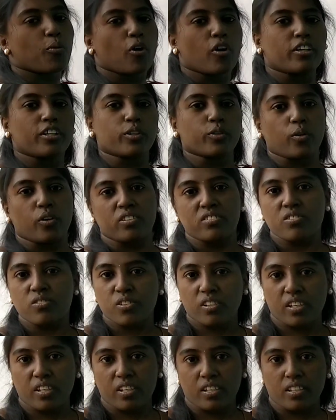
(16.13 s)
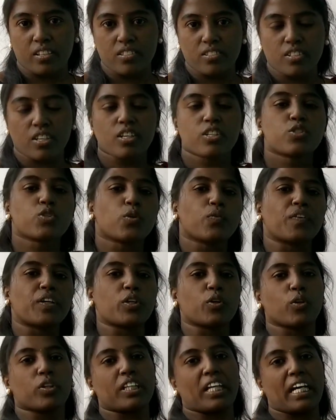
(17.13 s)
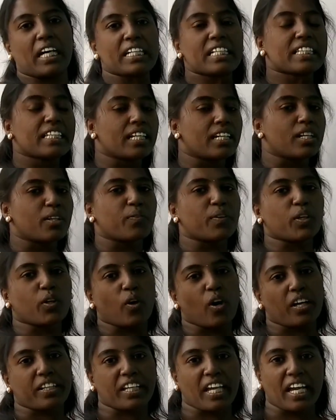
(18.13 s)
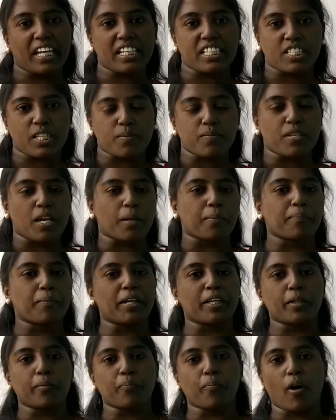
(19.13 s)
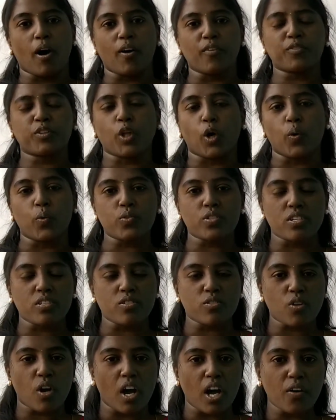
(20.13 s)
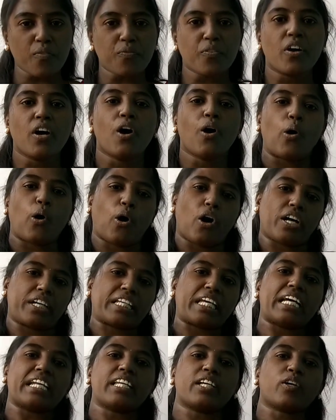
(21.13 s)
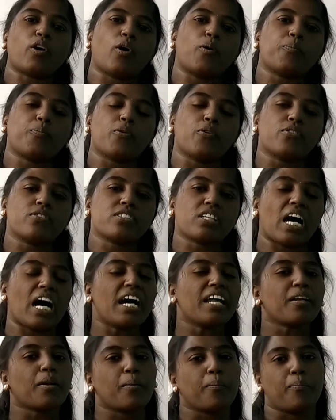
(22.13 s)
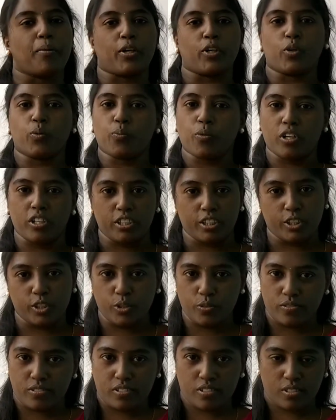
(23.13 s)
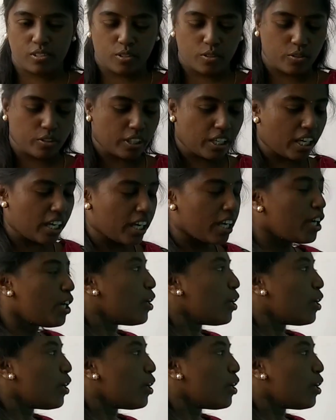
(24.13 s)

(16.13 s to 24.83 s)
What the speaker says: body constituents? So we know that the living organisms are made up of thousands of organic compounds or biomolecules. Okay.